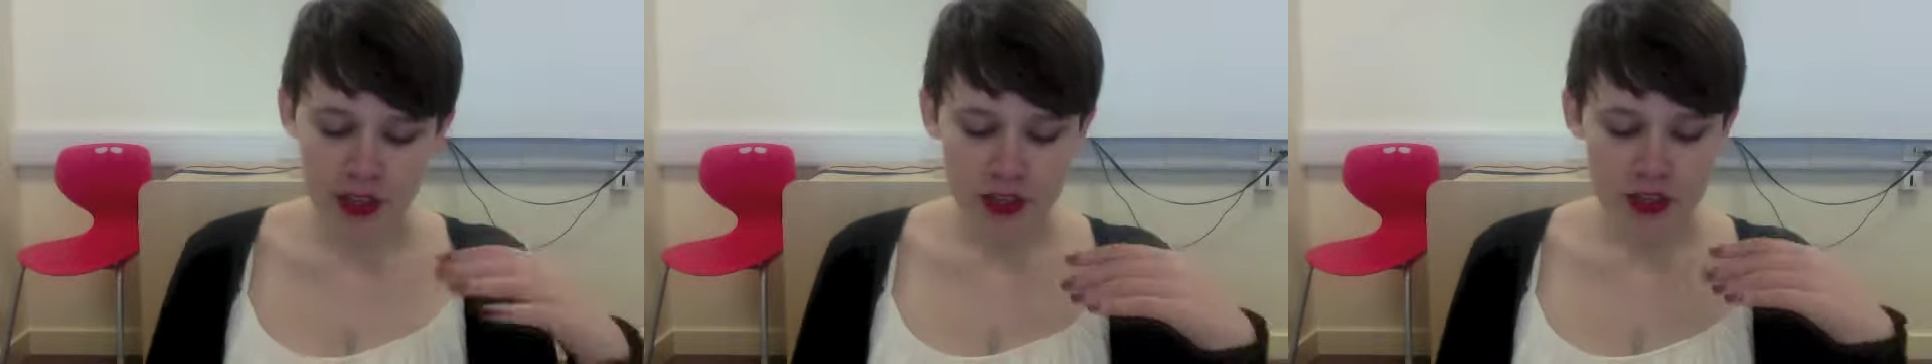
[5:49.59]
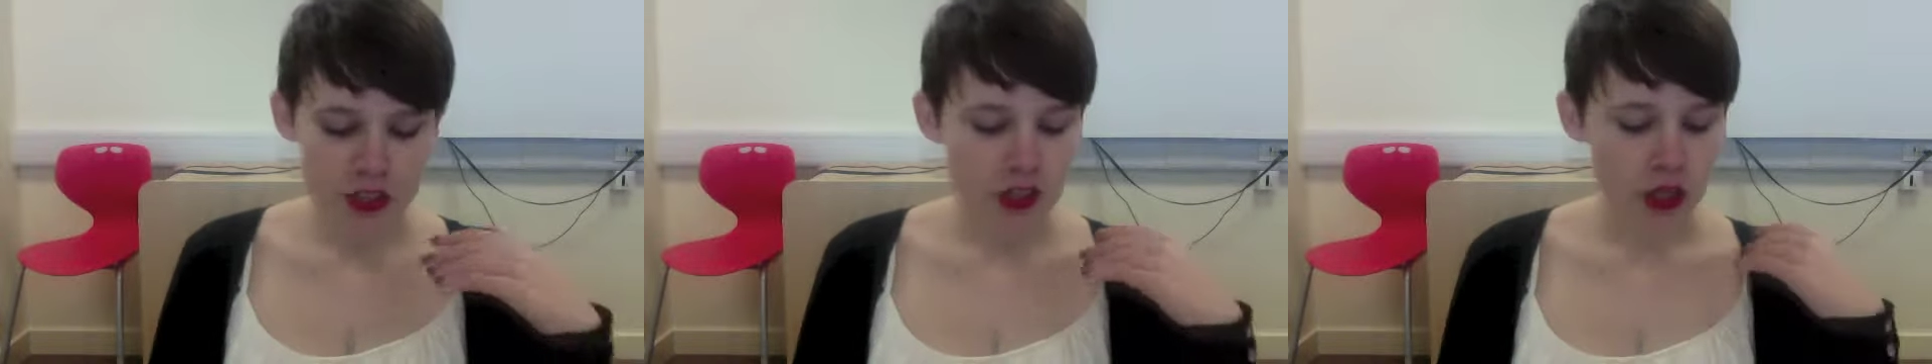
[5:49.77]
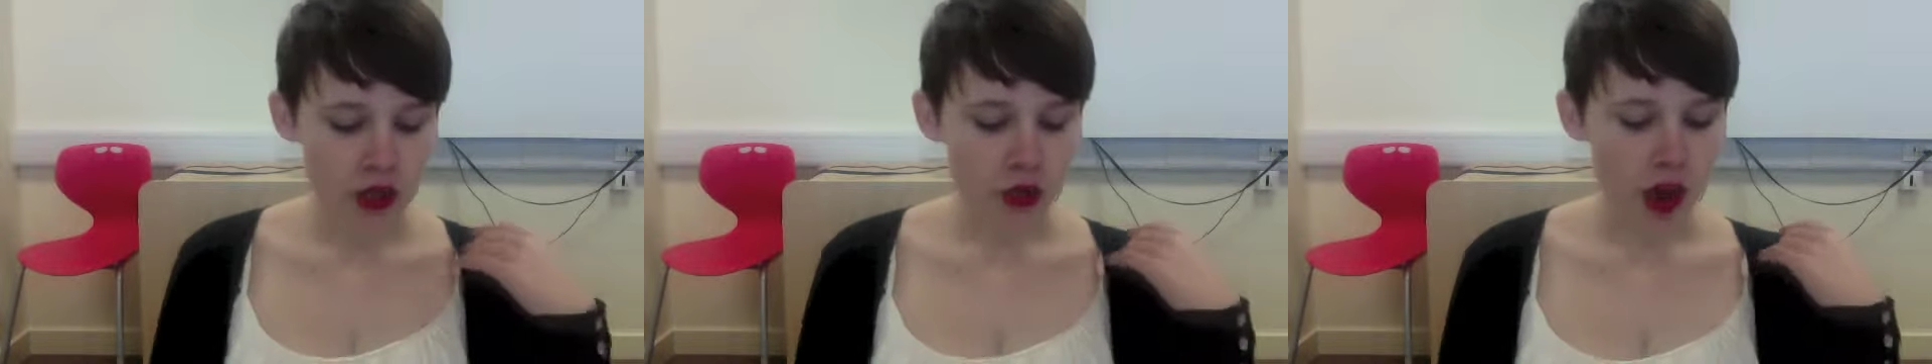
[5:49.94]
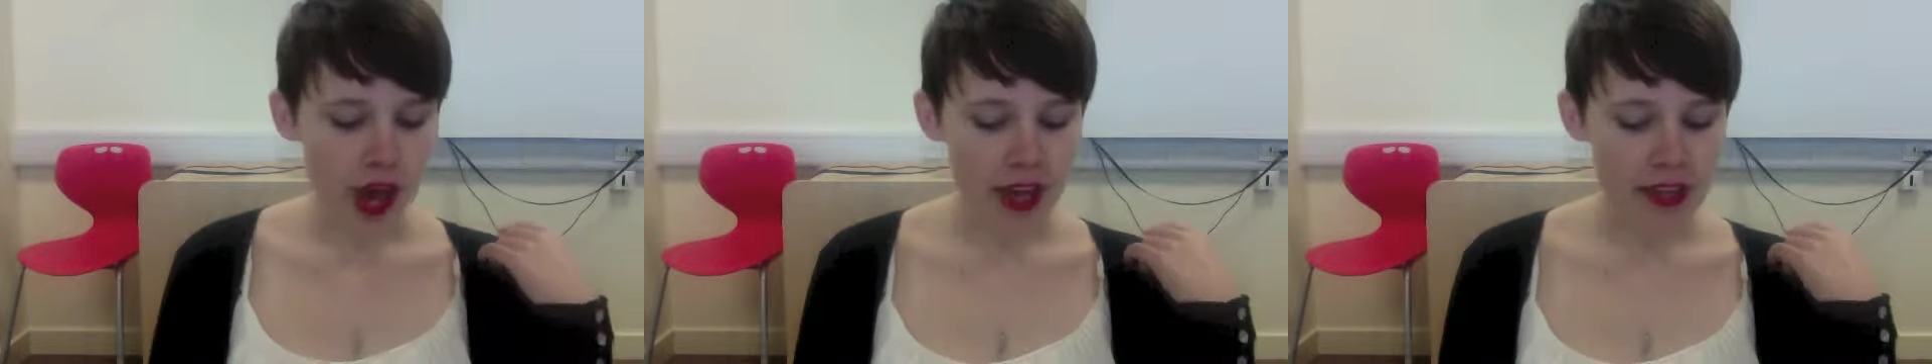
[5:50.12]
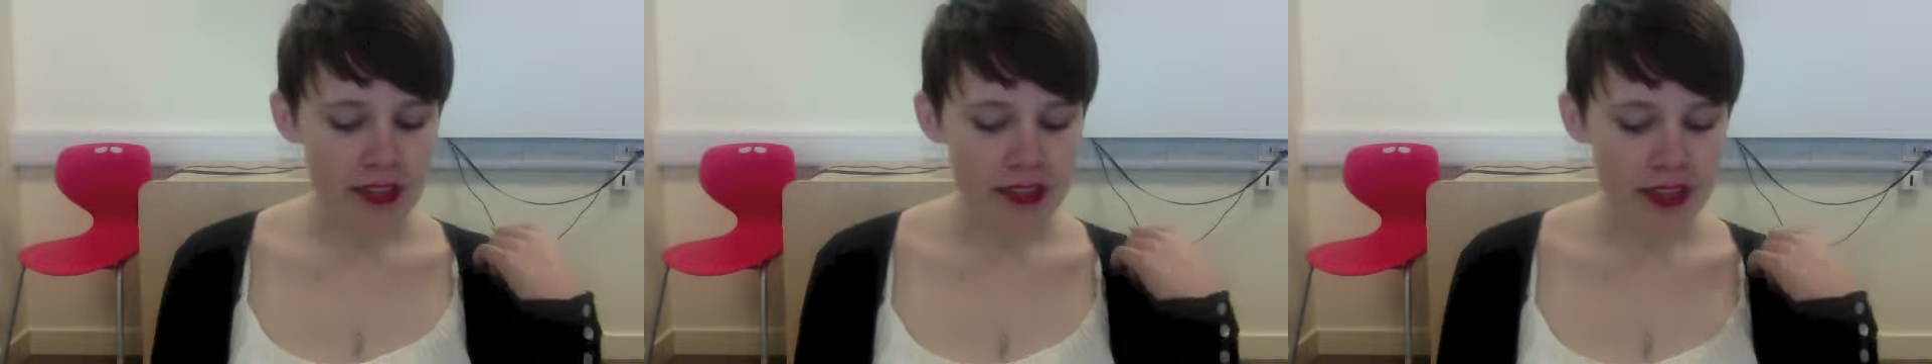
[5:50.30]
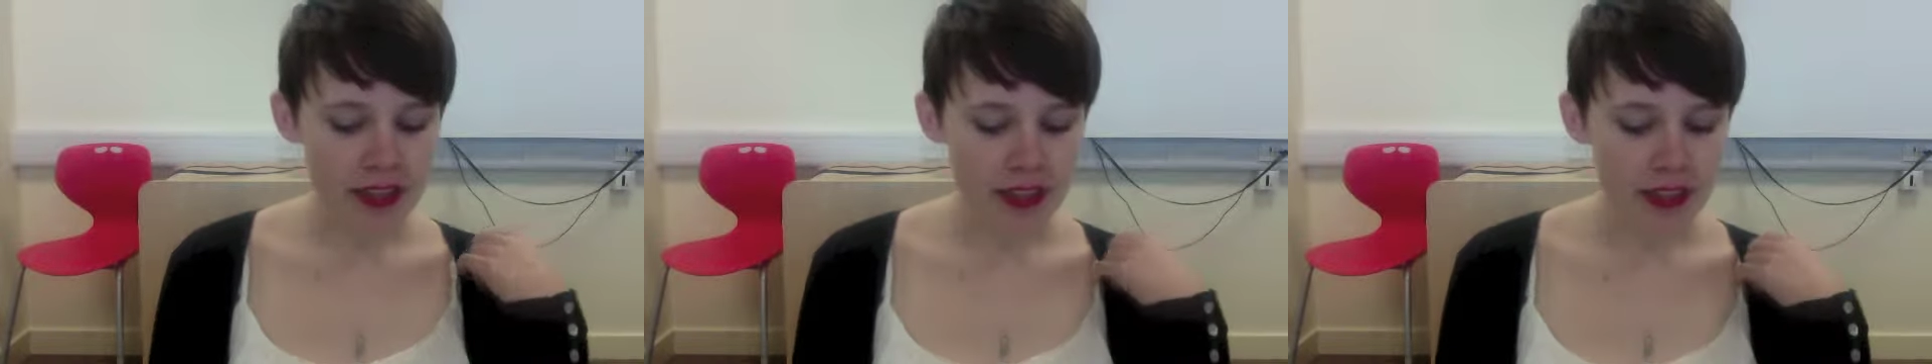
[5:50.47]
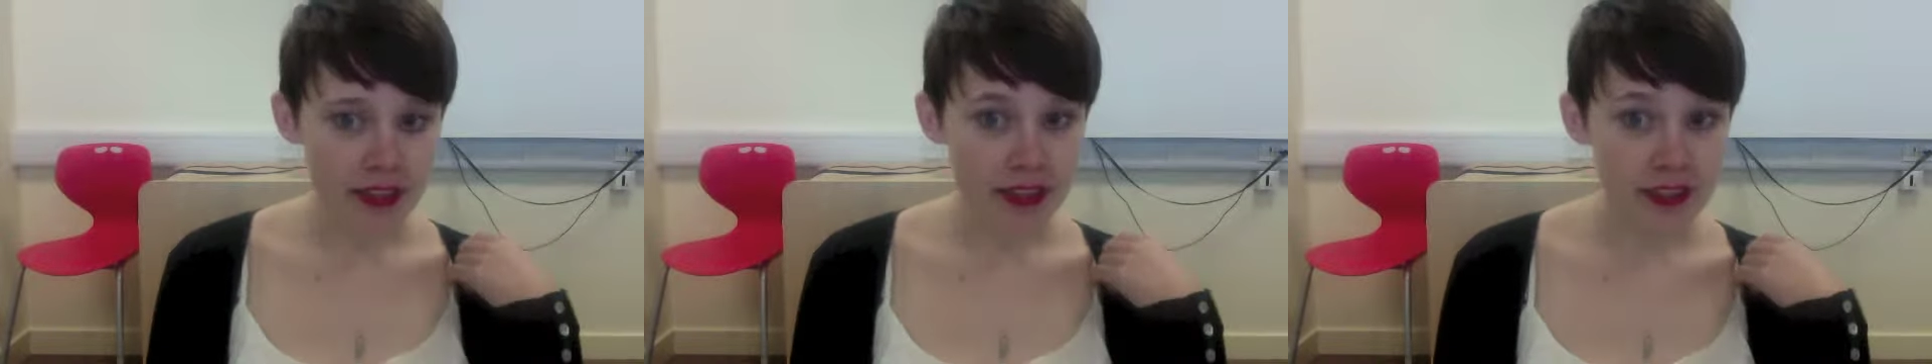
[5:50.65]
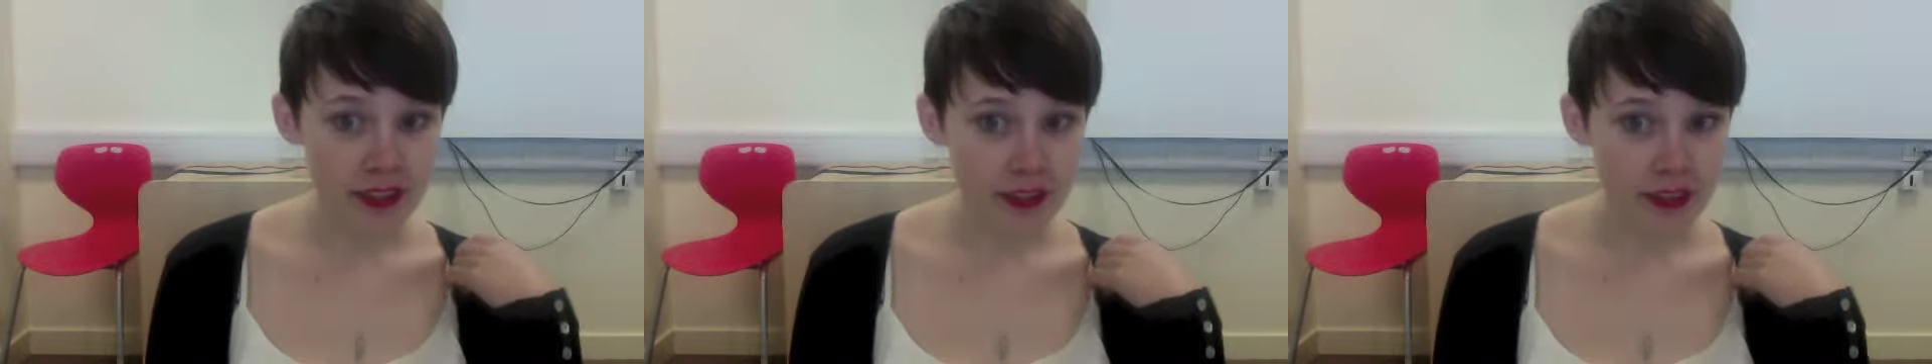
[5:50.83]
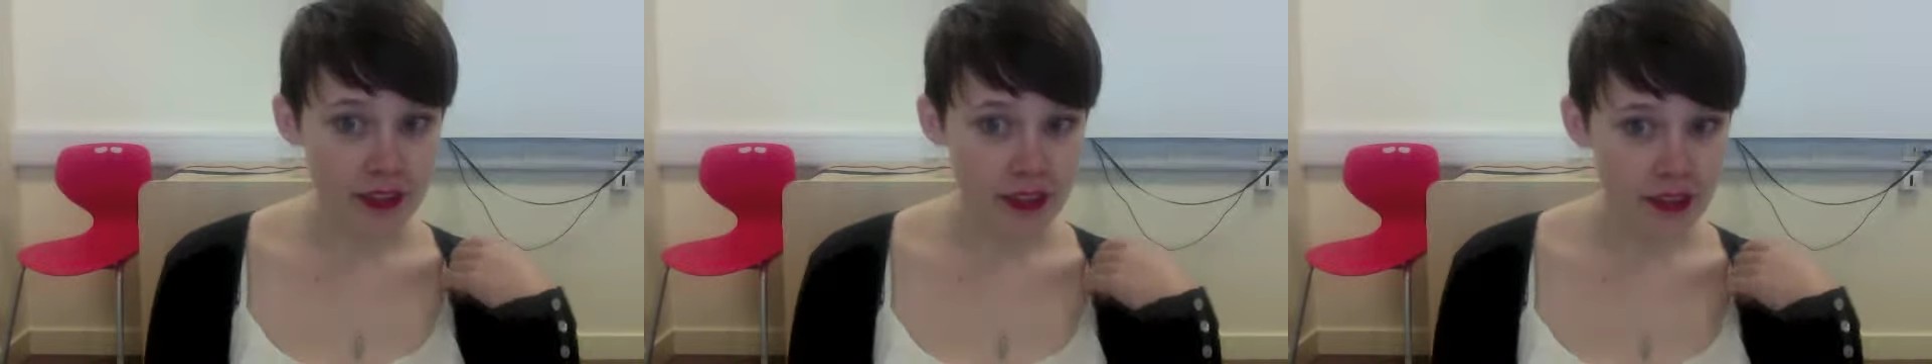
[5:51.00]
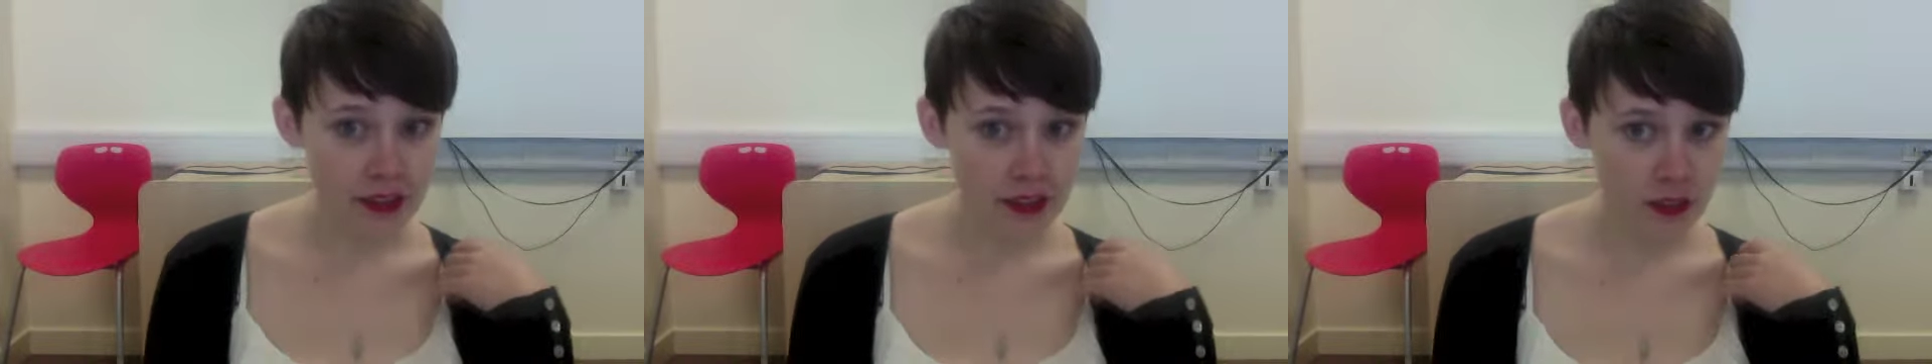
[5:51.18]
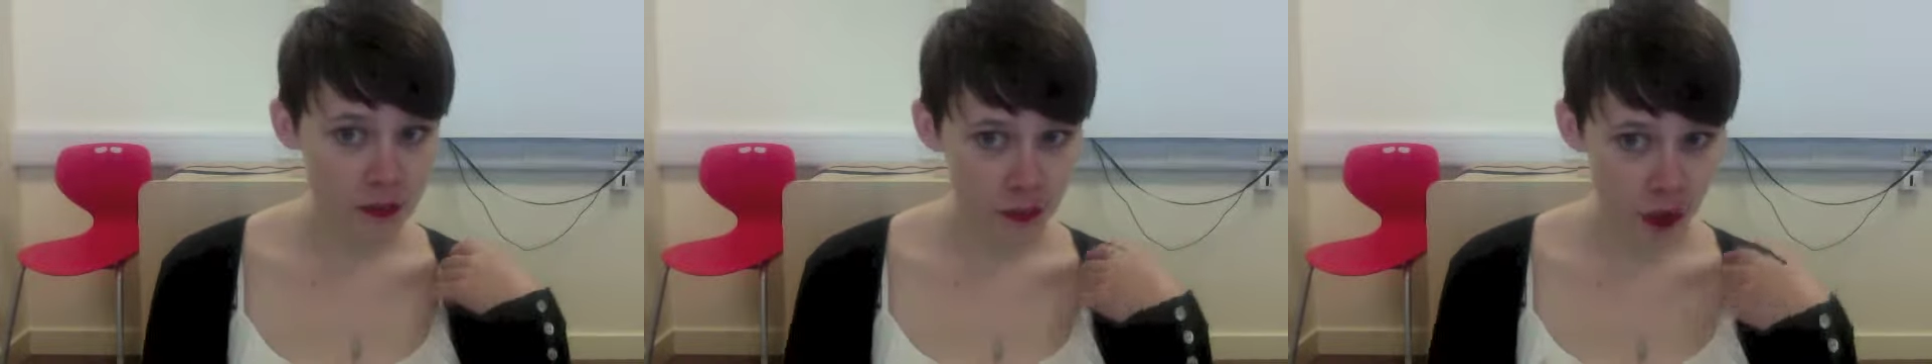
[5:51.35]
So I had to
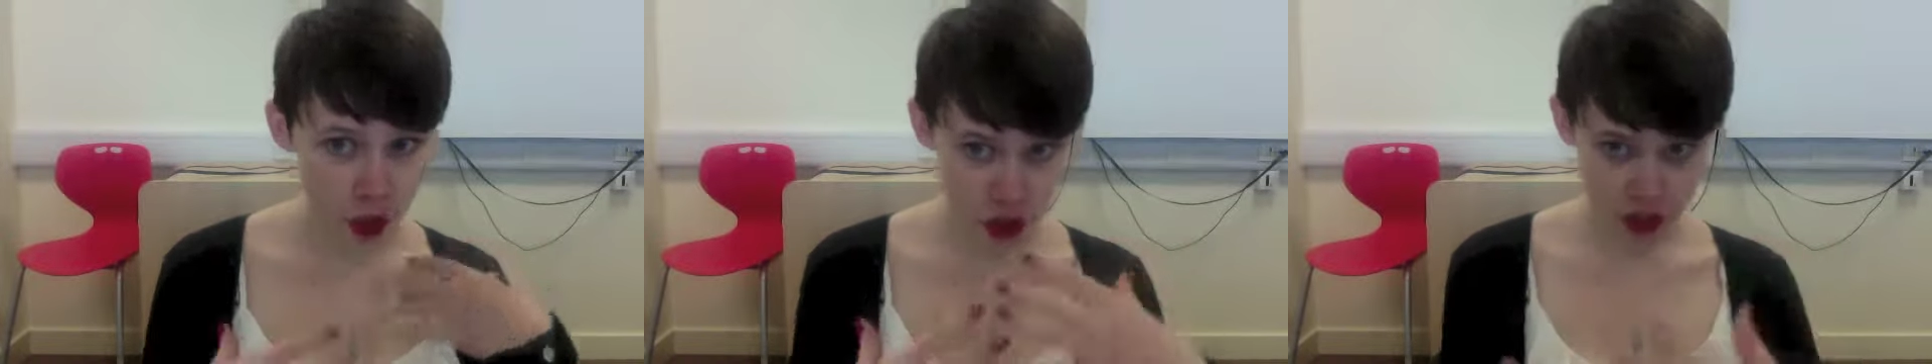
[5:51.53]
push